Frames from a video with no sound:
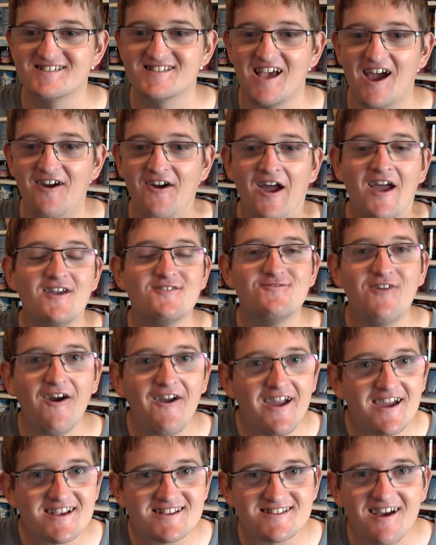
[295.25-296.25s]
So
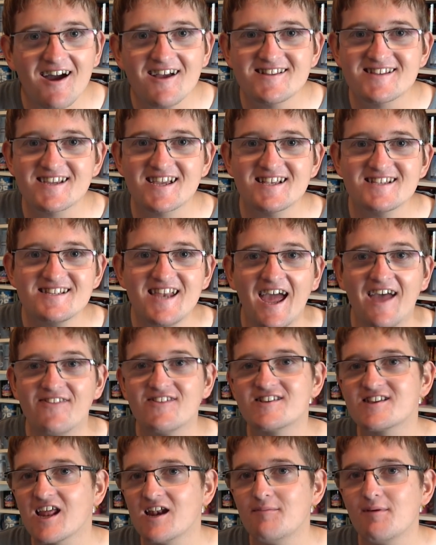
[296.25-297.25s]
very exciting, isn't it?
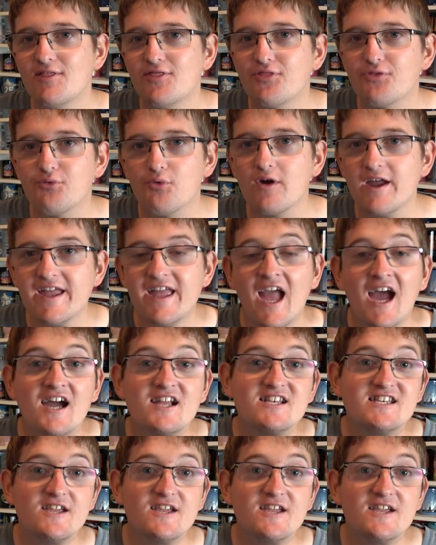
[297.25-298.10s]
There's going to be three